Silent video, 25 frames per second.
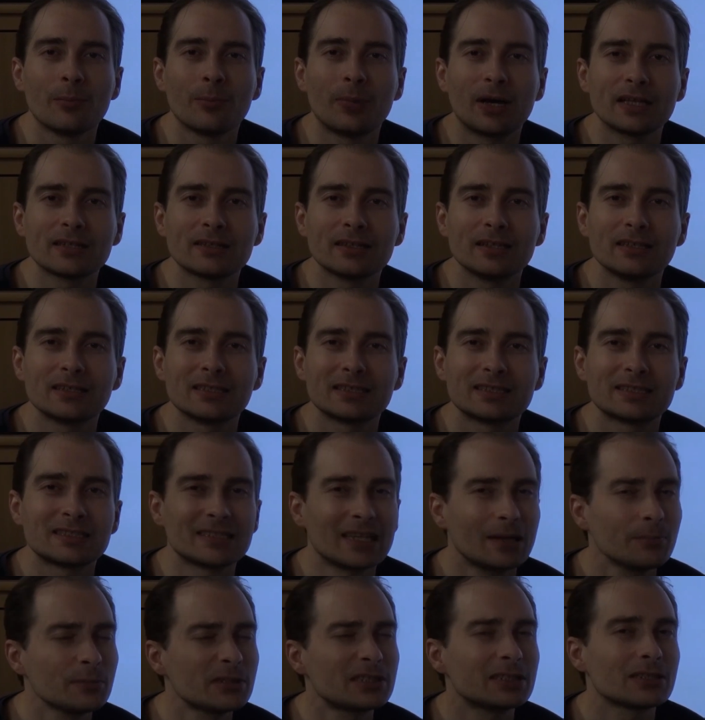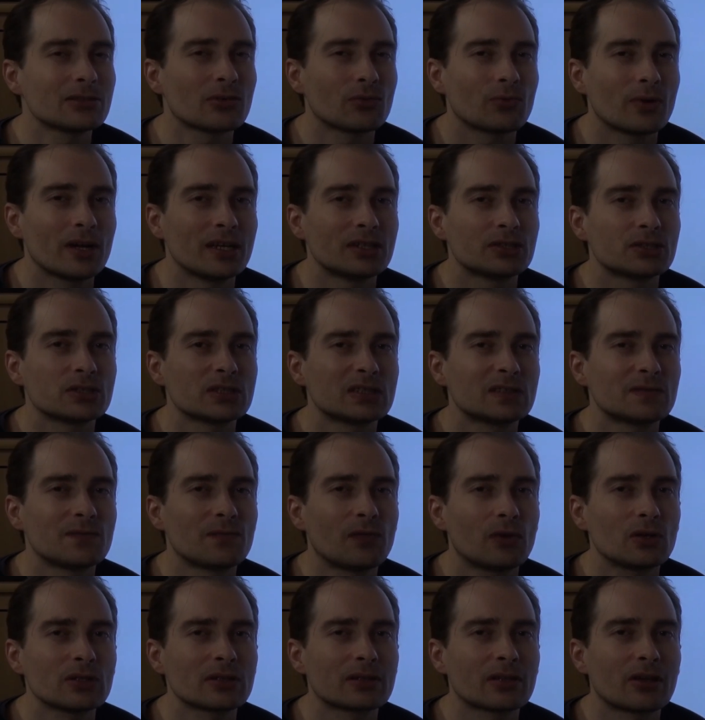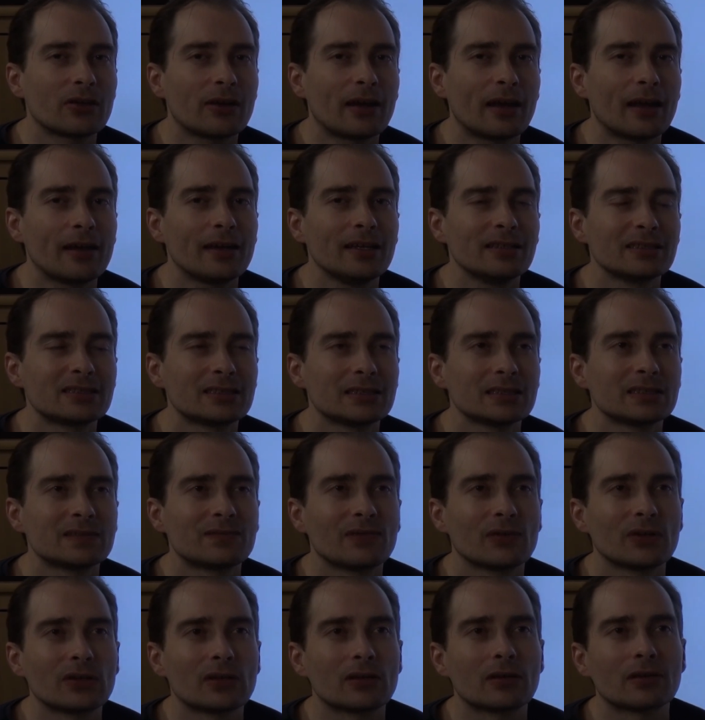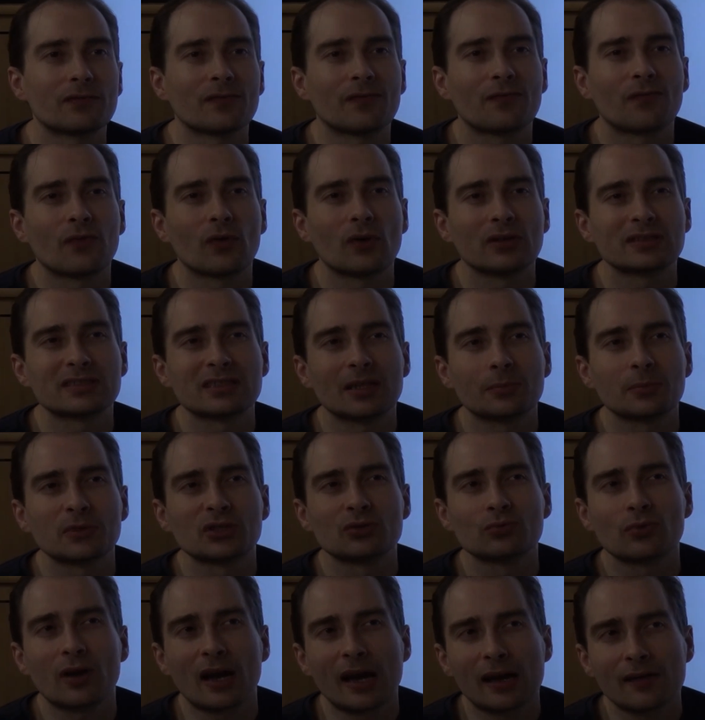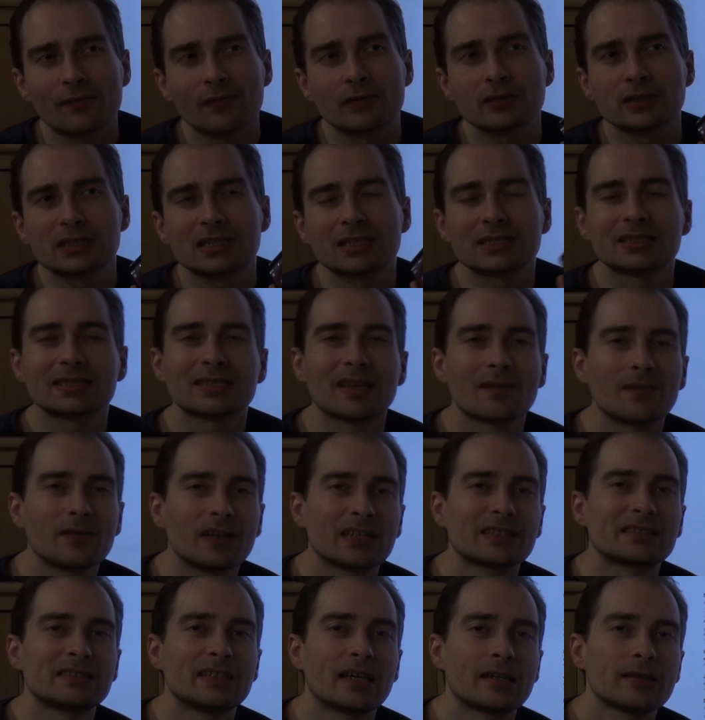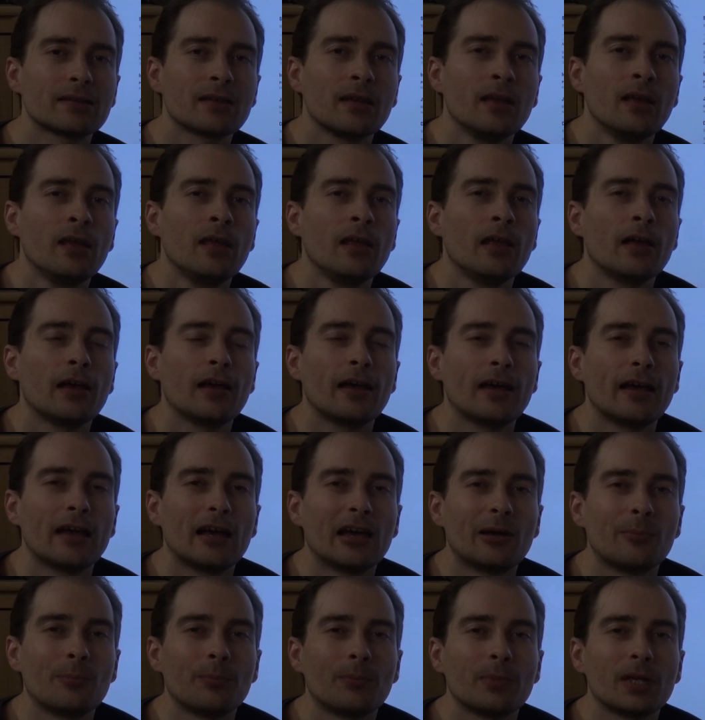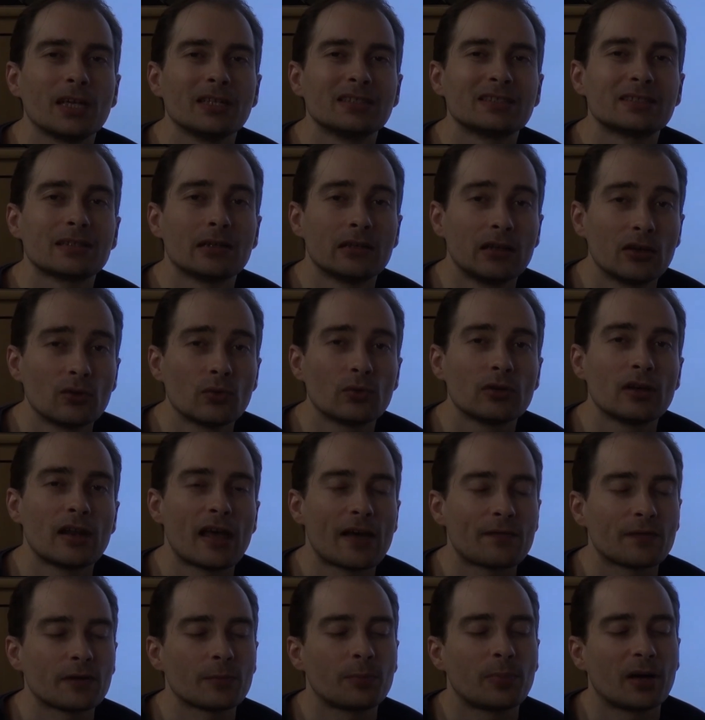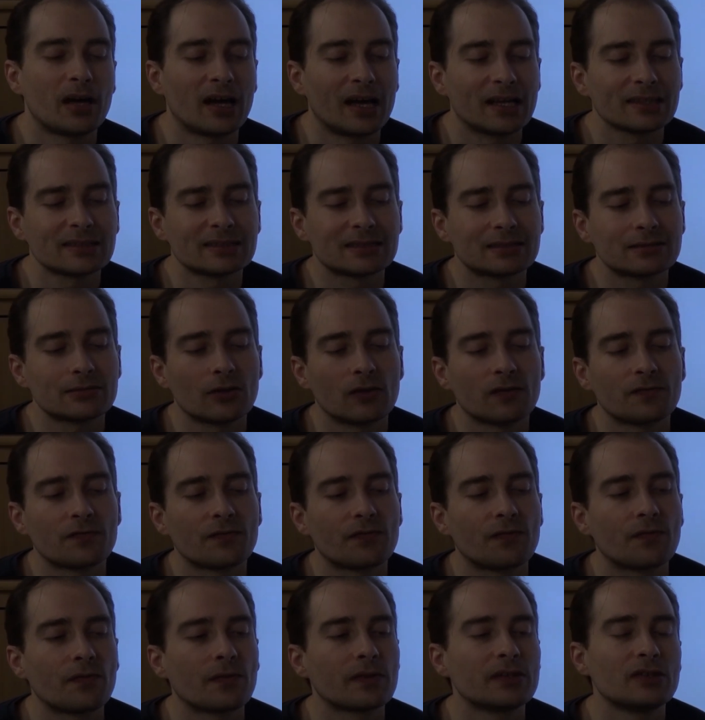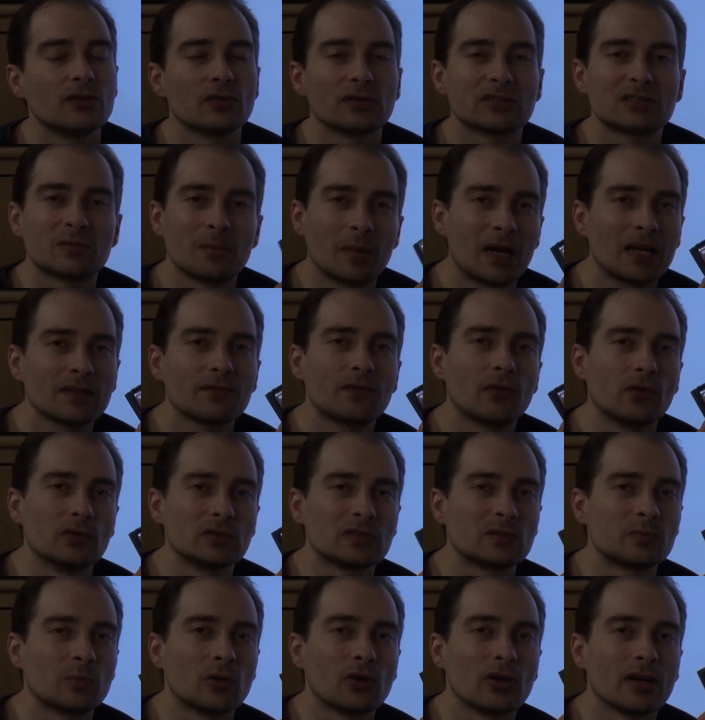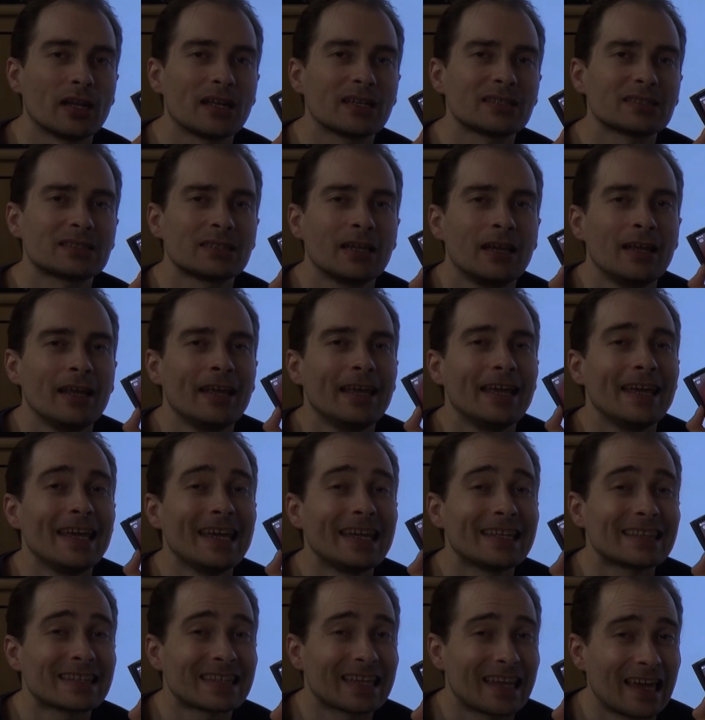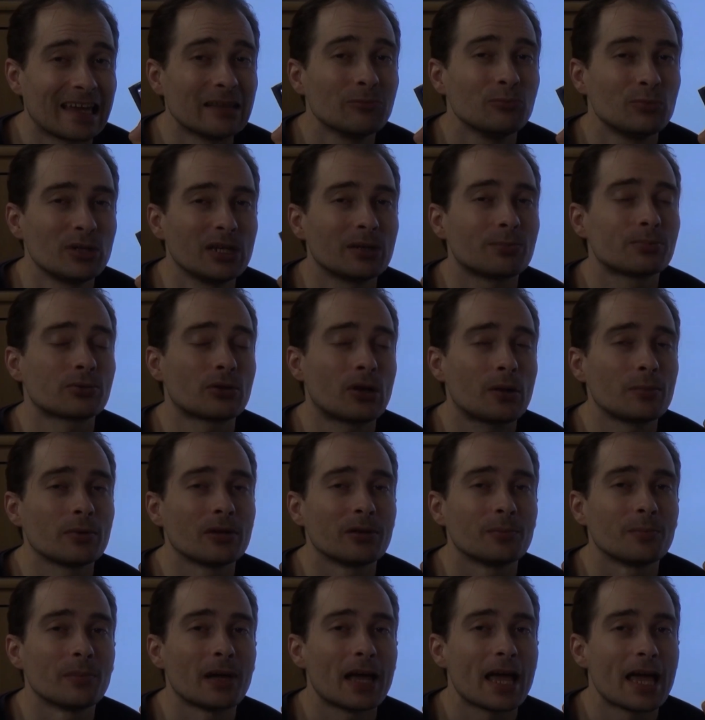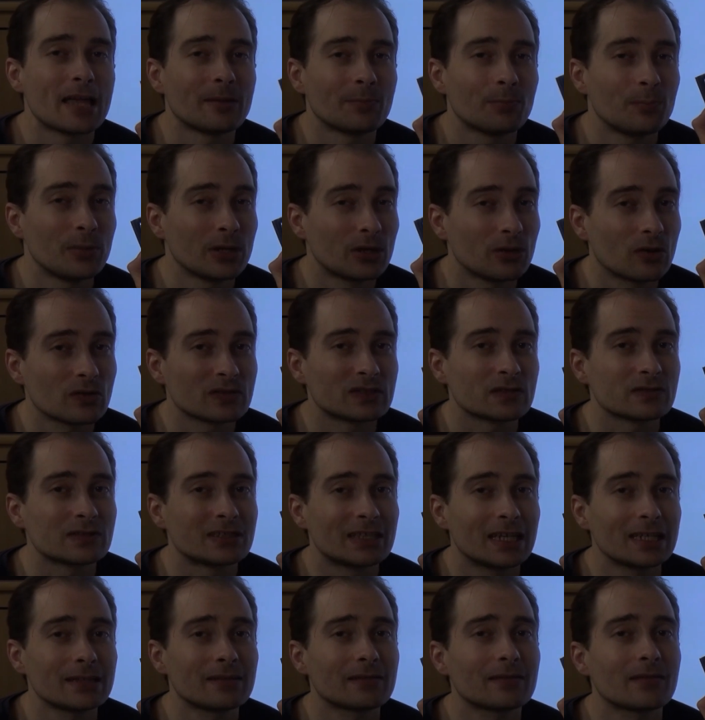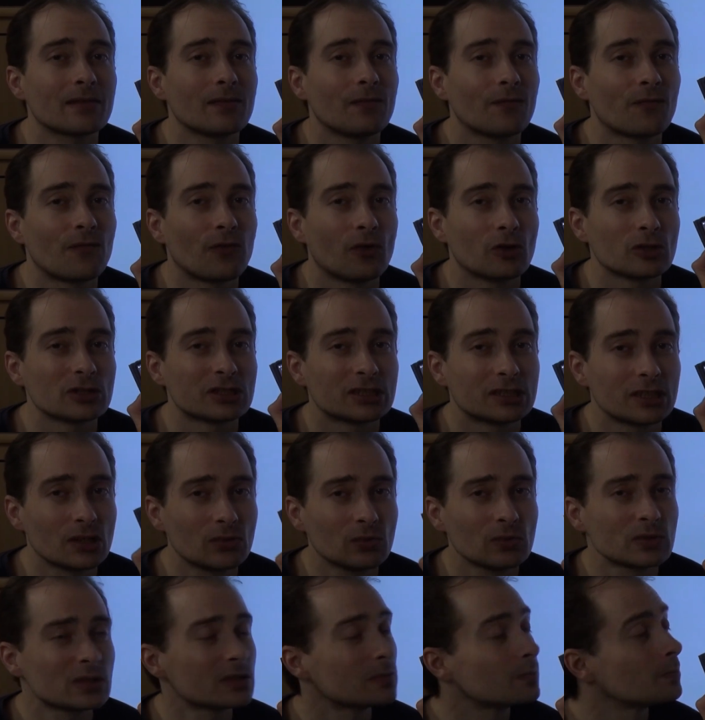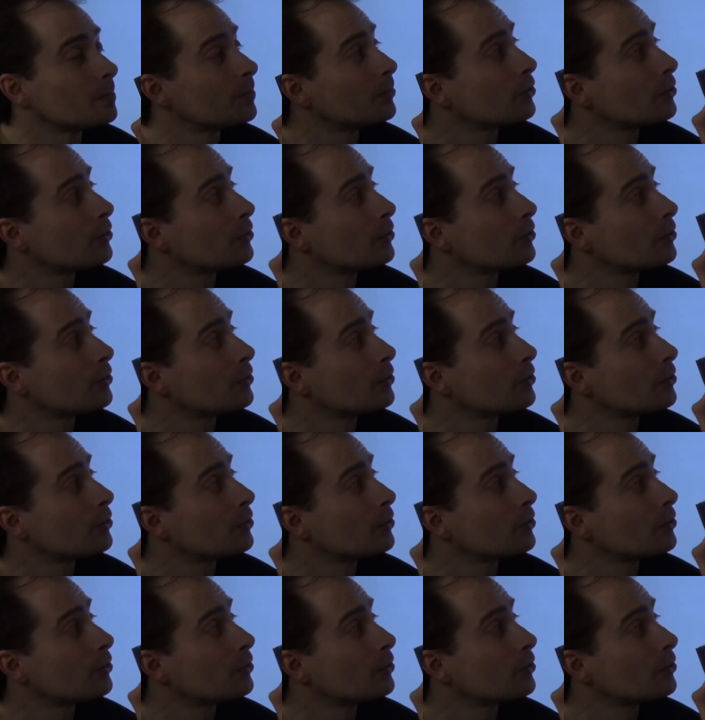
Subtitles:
But in some situations, for instance for some drivers and stuff like that, in the low level parts of your smartphones more or less, it can be a problem. And because of that, for those